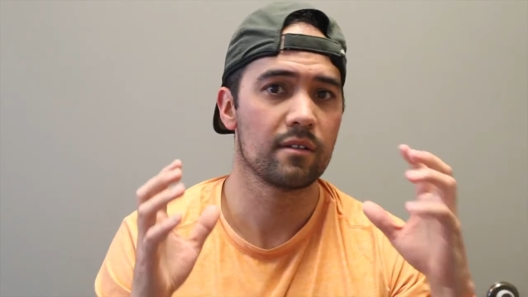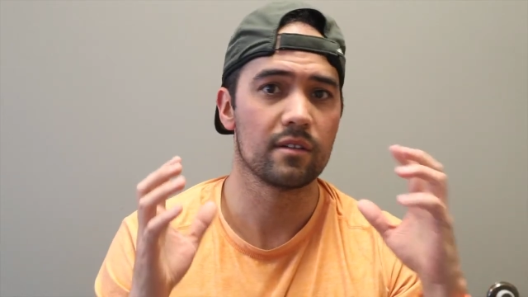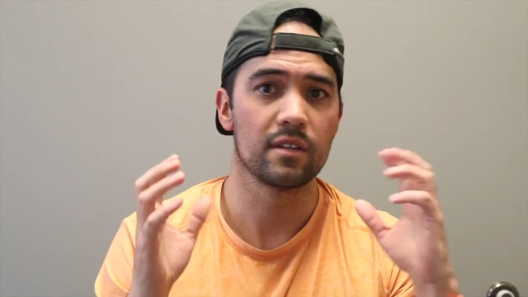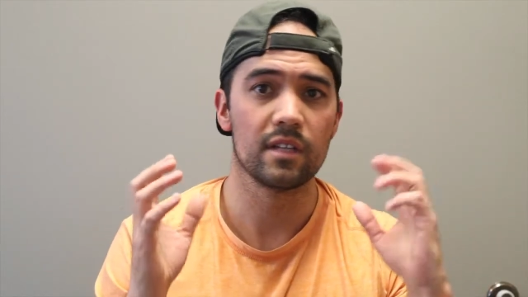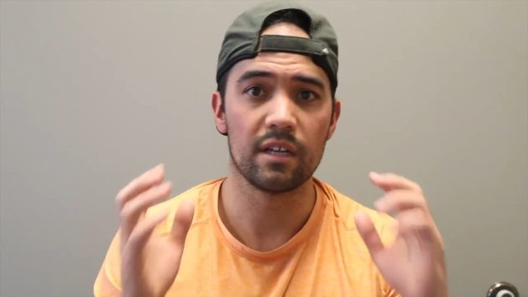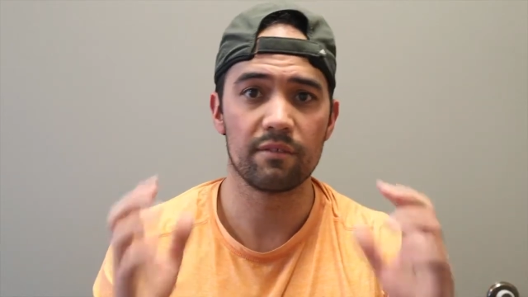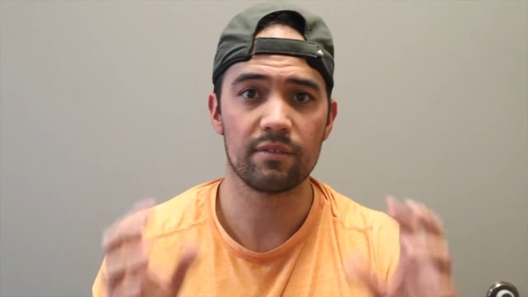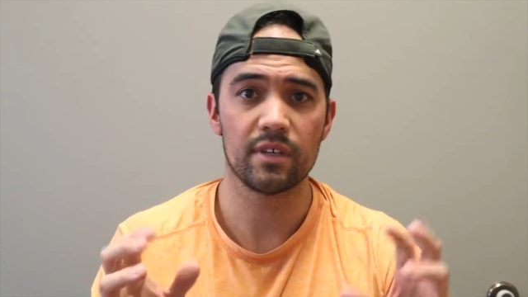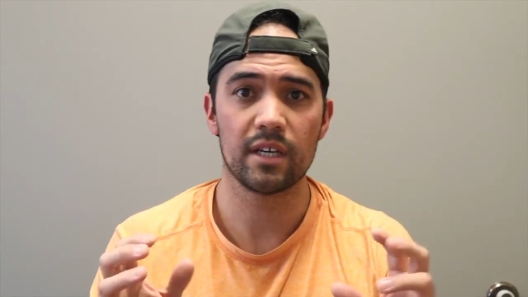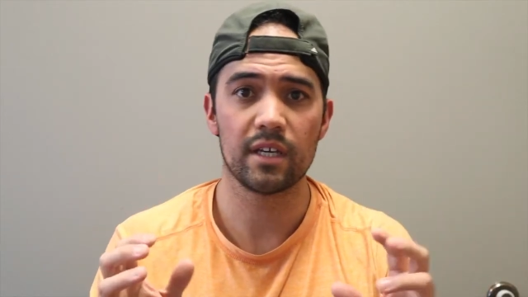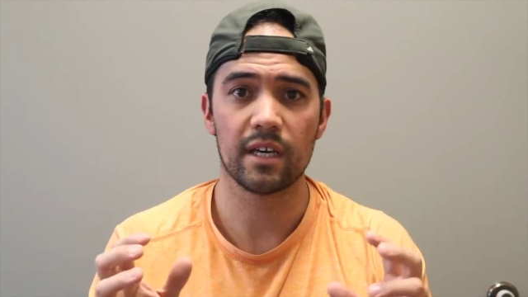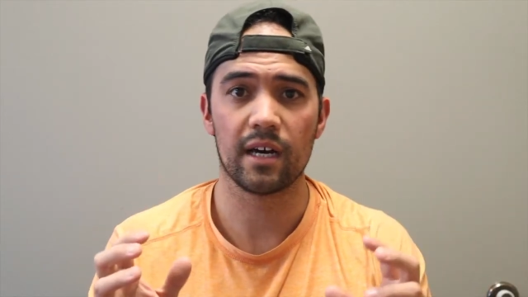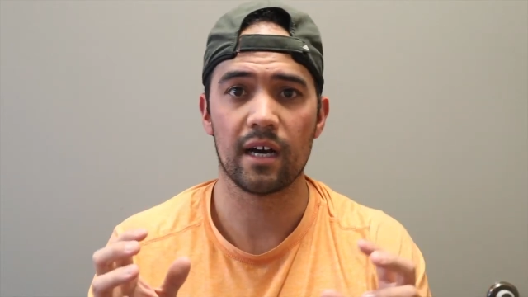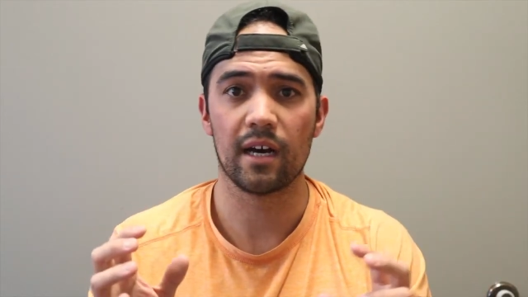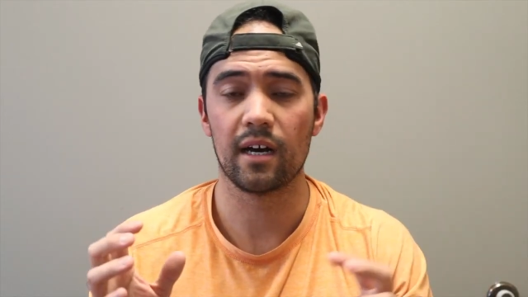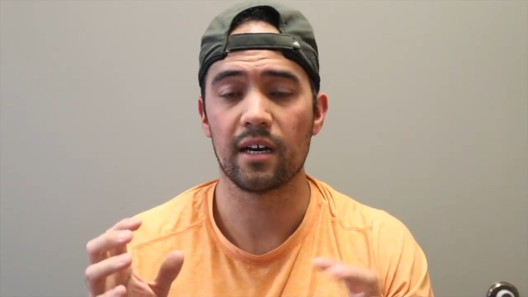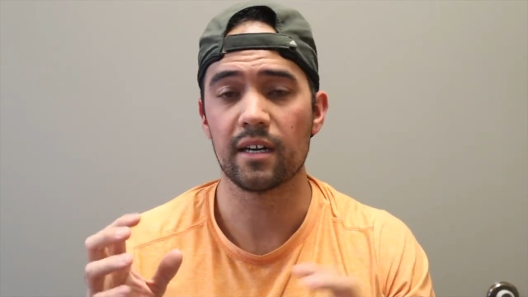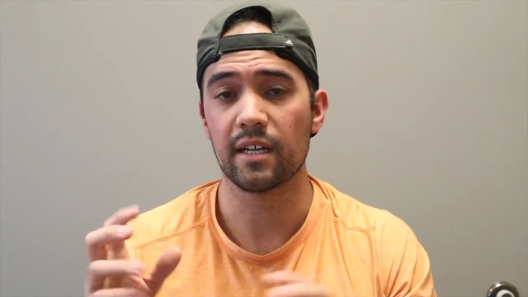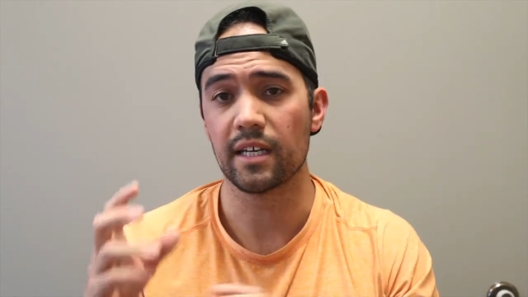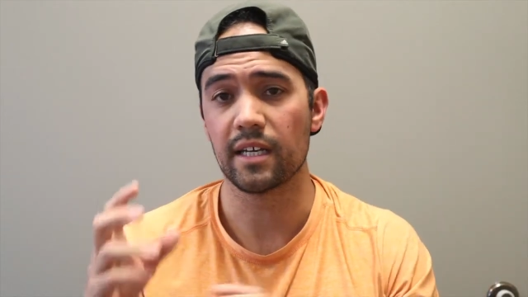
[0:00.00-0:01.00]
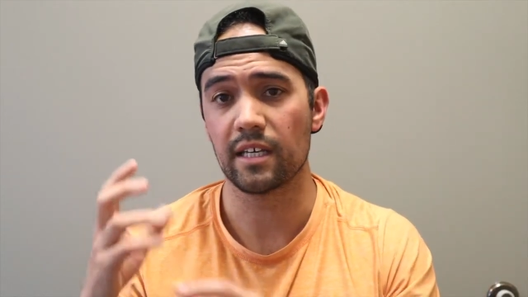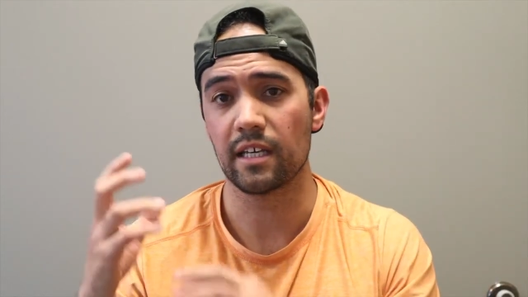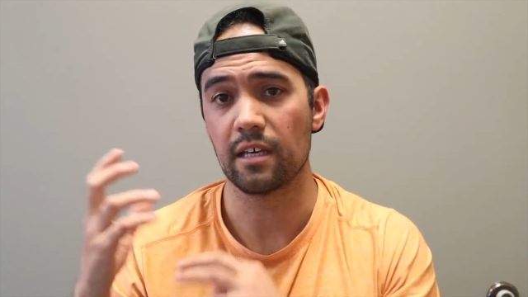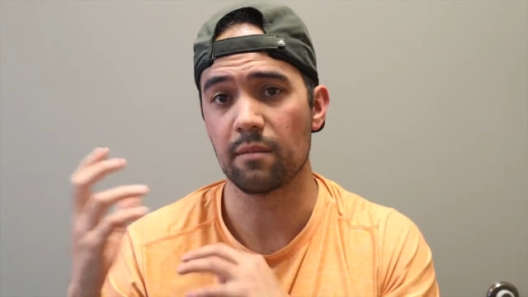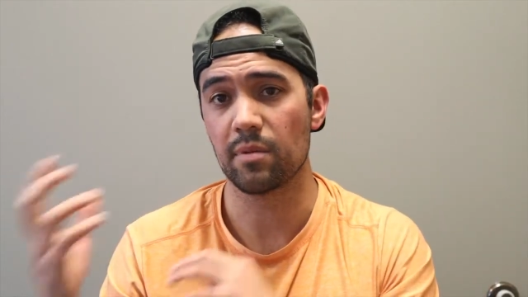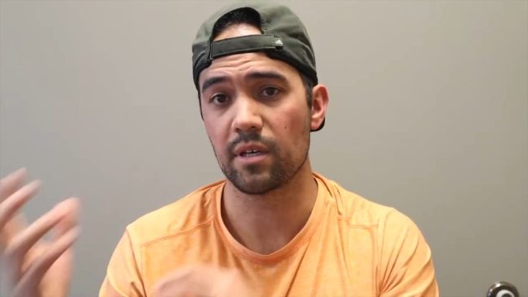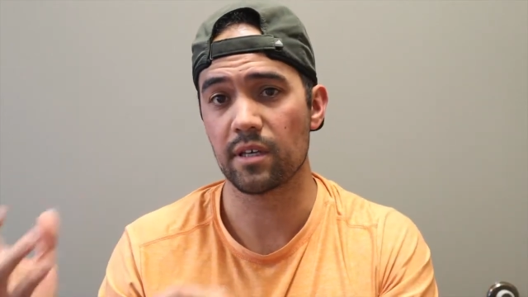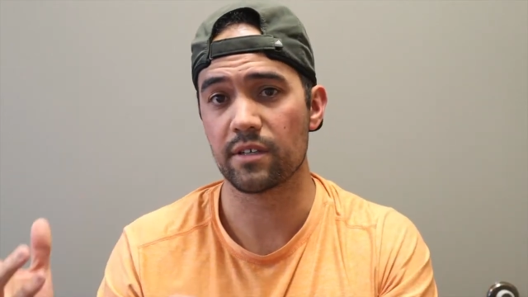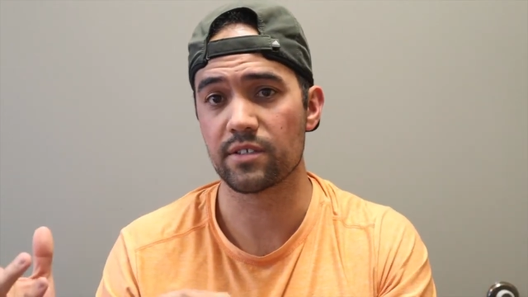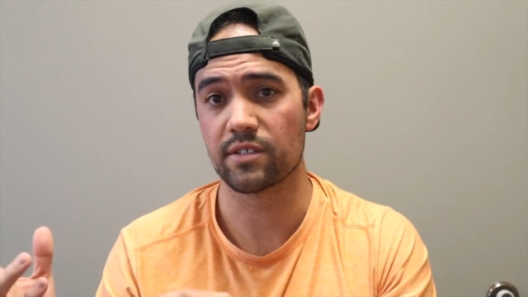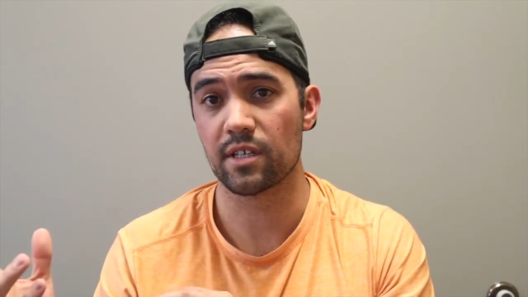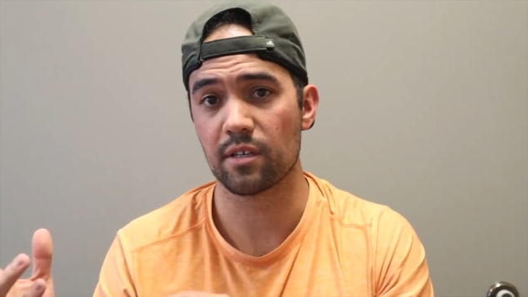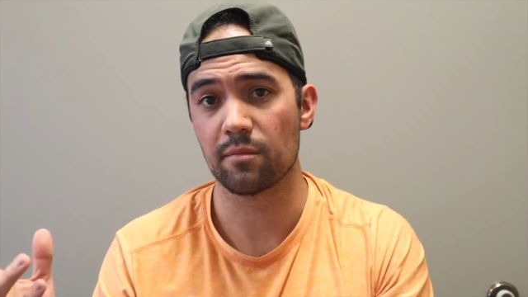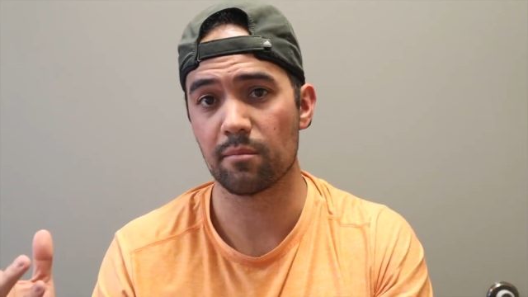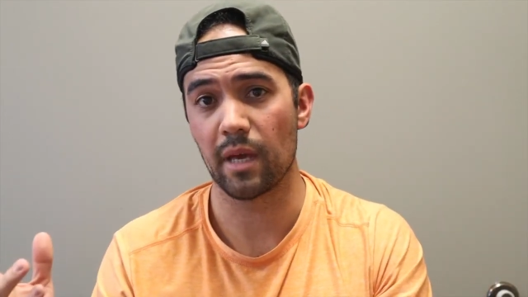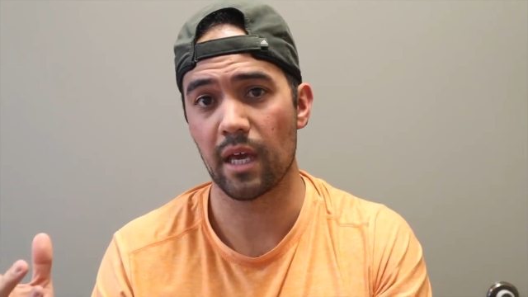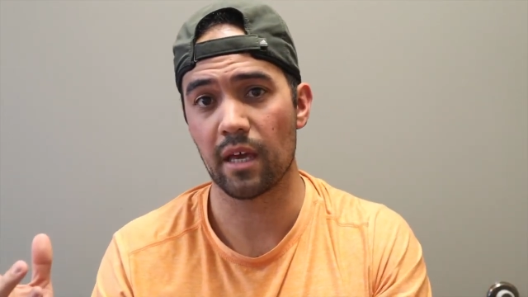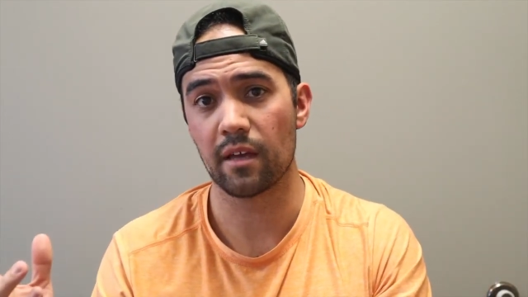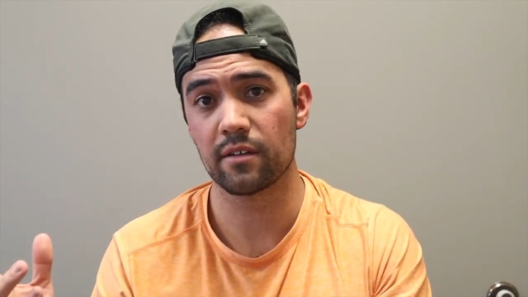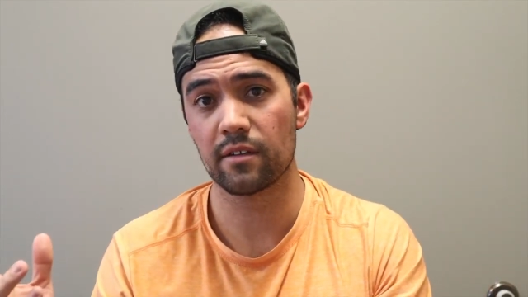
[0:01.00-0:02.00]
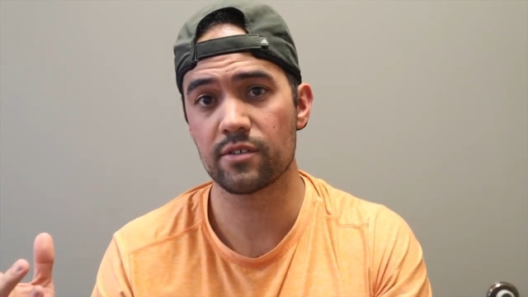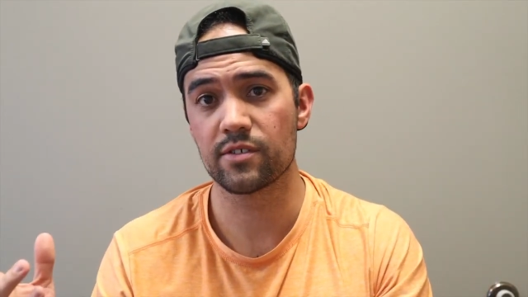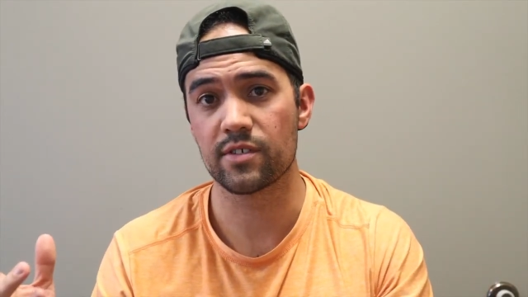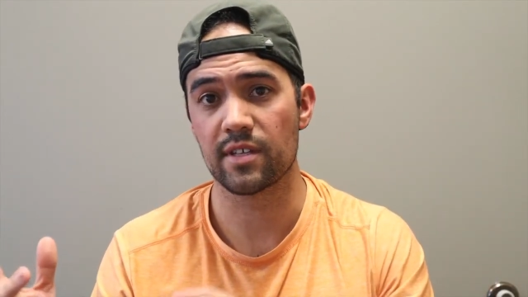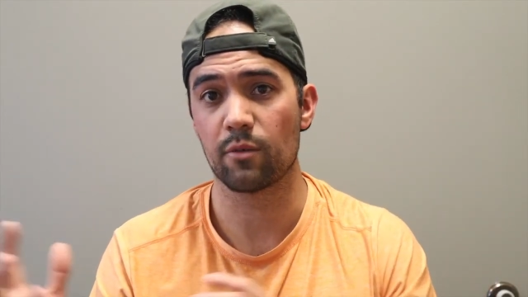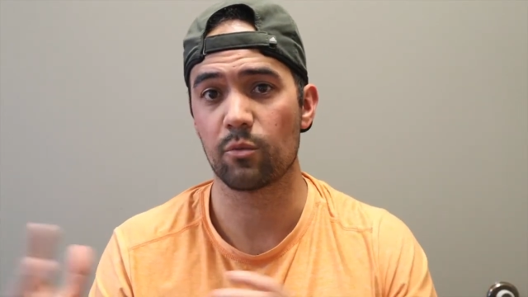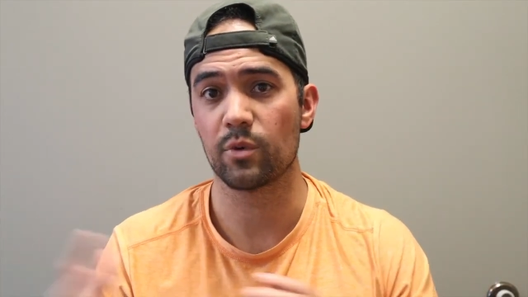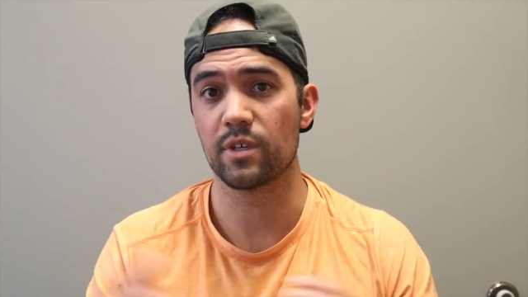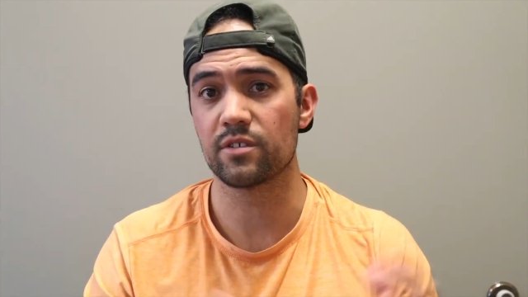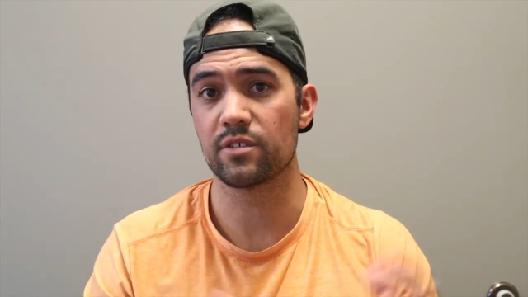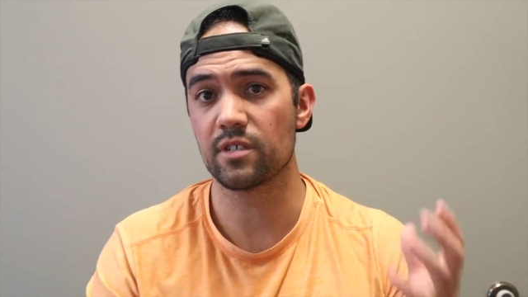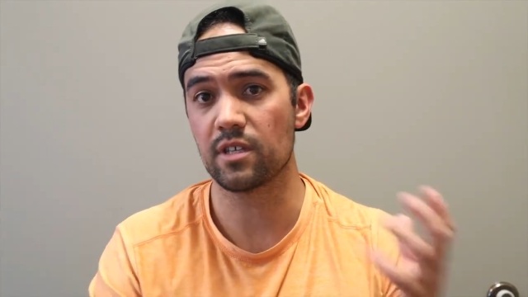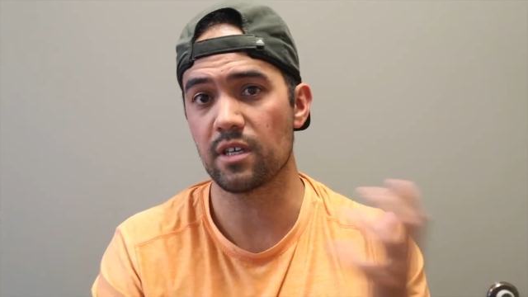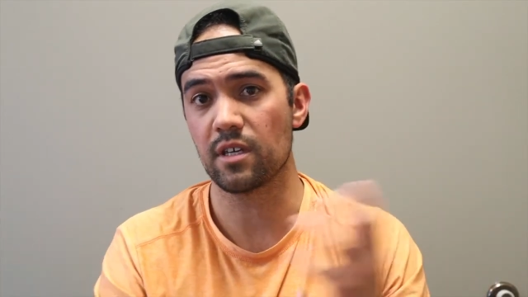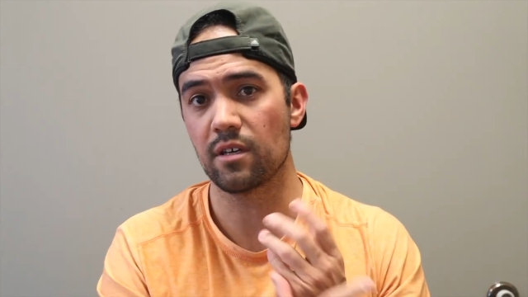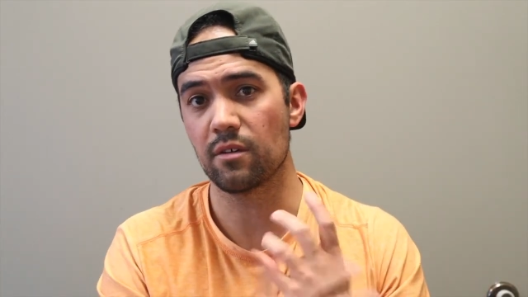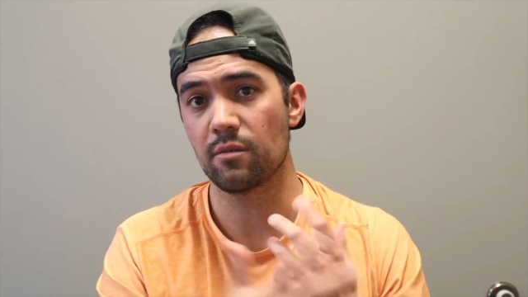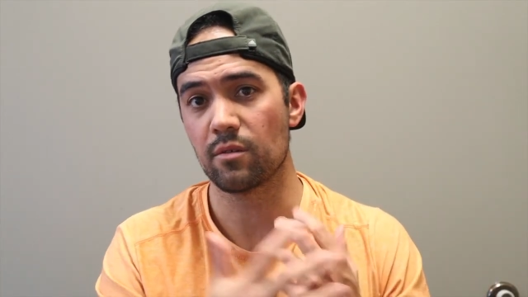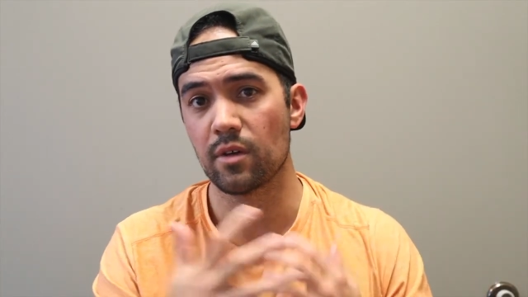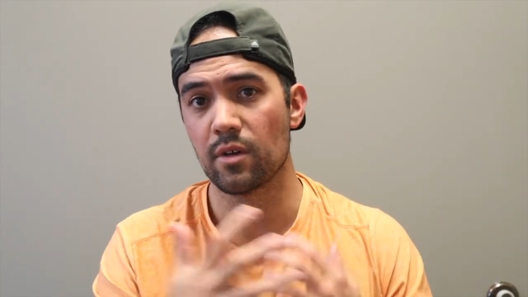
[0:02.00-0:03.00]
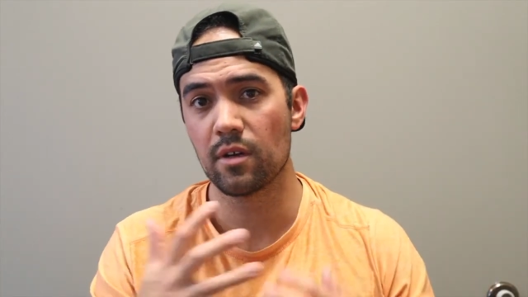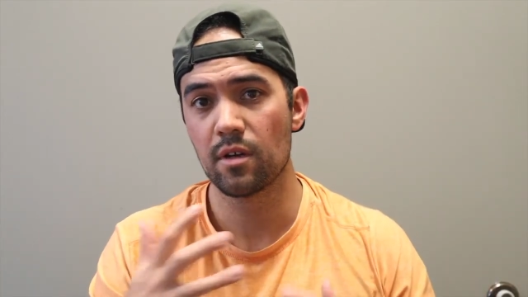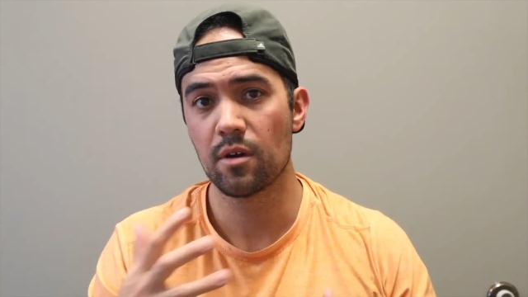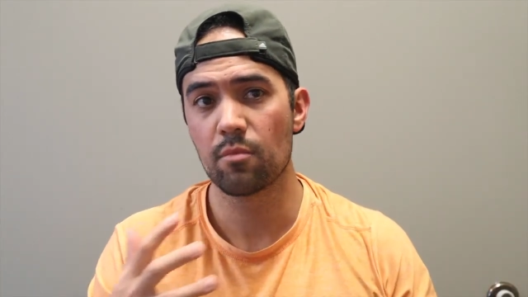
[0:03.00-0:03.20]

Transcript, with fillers: loving God, and keeping His commands that we see